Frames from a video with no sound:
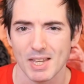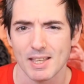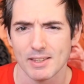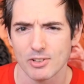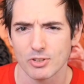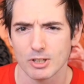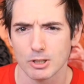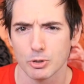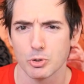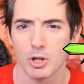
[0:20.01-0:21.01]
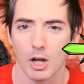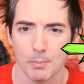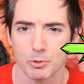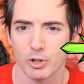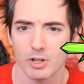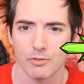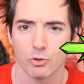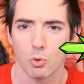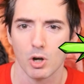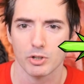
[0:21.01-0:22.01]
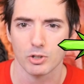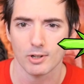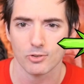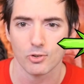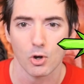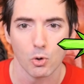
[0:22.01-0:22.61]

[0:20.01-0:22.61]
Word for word: These include upgrading of squad units